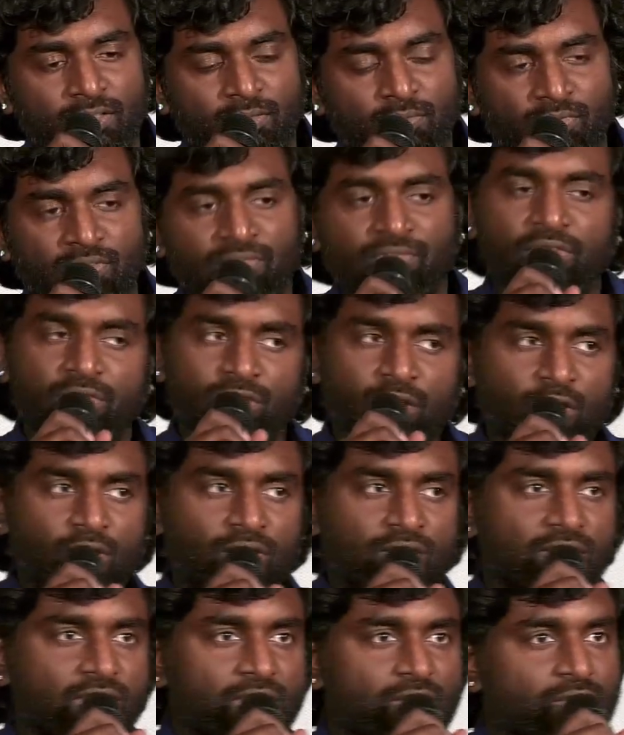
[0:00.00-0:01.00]
When we
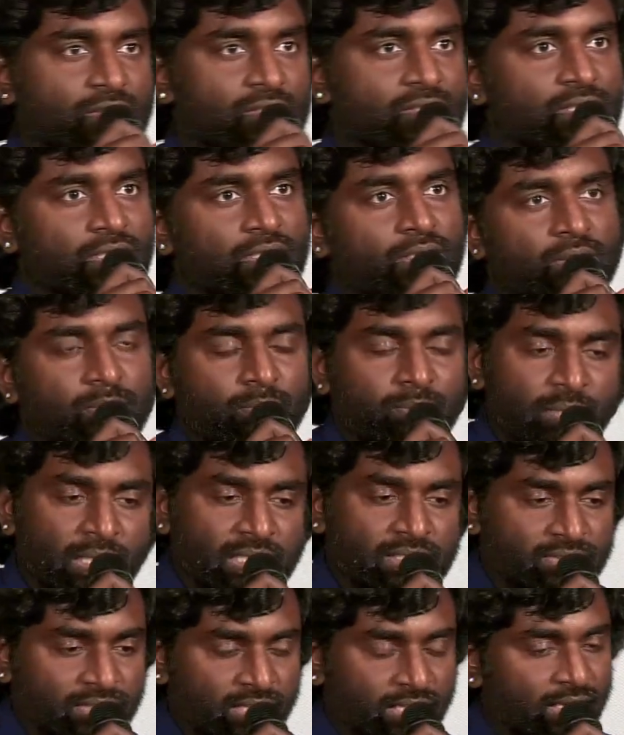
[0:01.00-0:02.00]
saw it on big
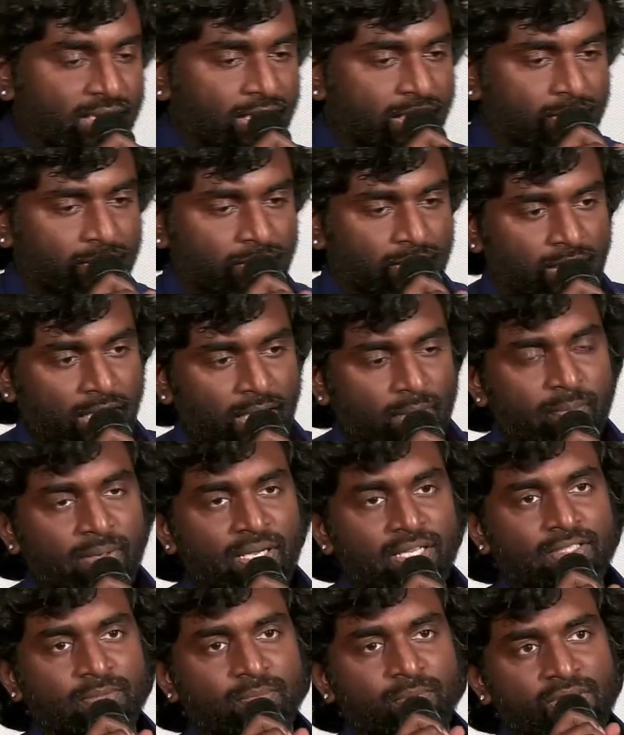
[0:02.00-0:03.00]
screen in
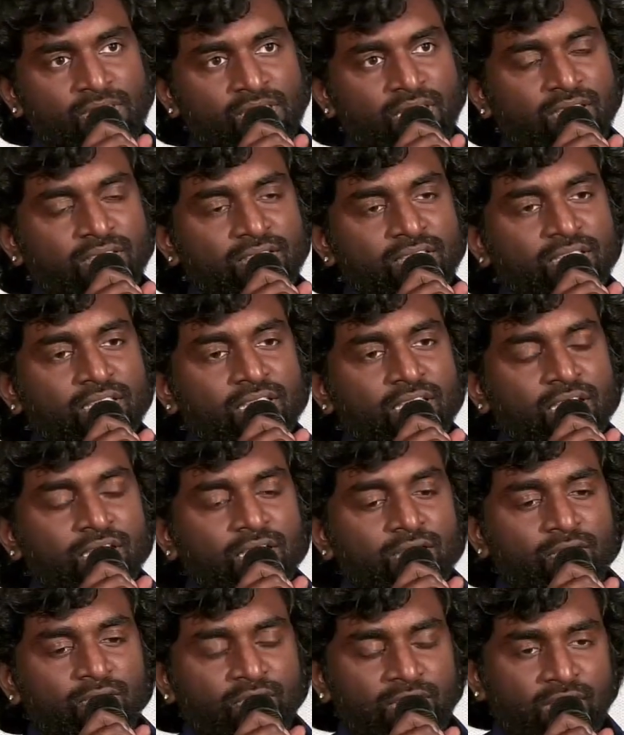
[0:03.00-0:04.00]
IMAX Prasad,
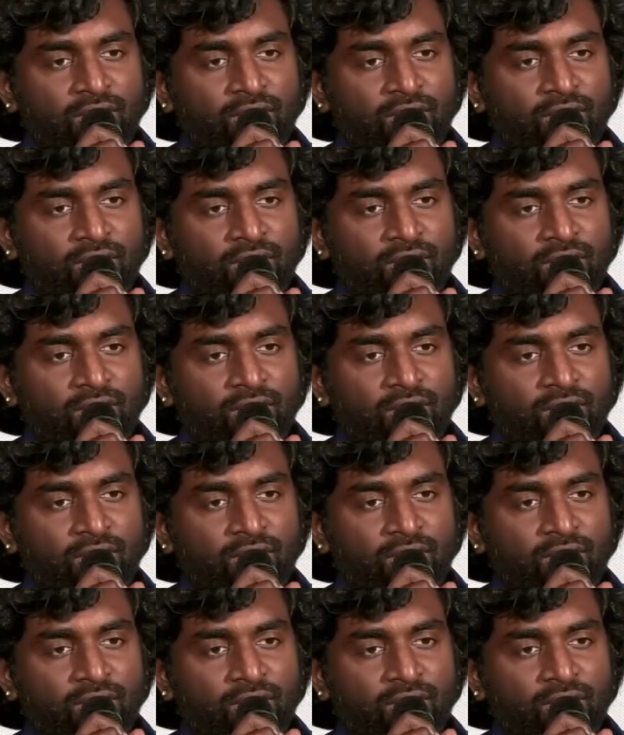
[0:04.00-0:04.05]
we